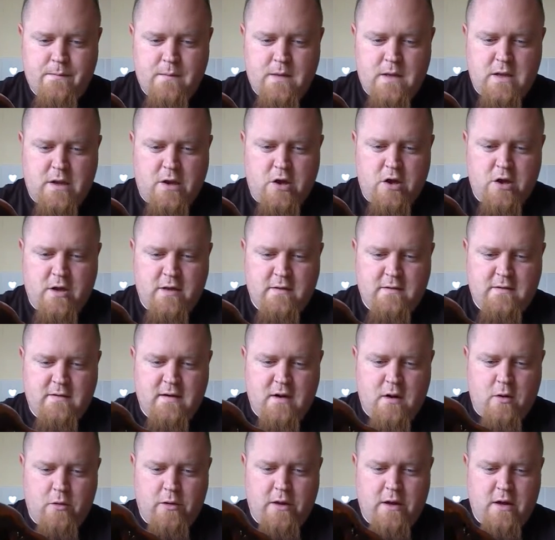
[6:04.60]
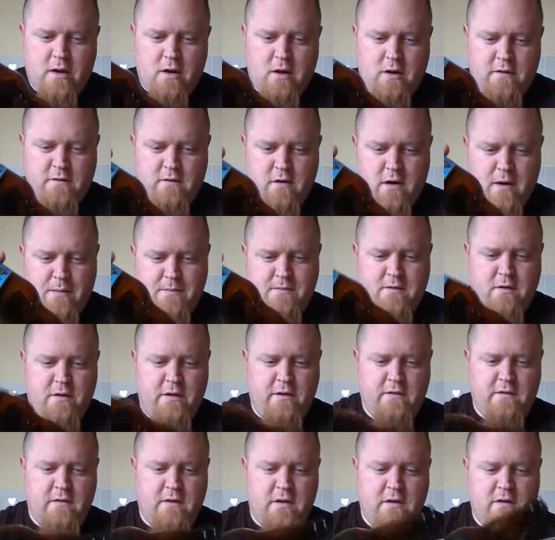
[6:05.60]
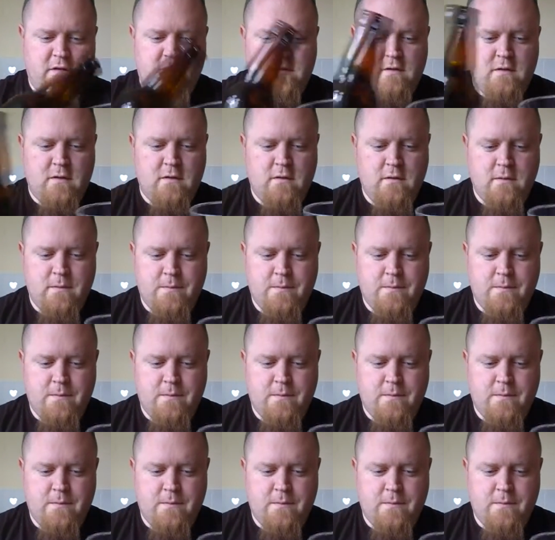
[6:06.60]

you know, you can tell that a lot of time's gone into this.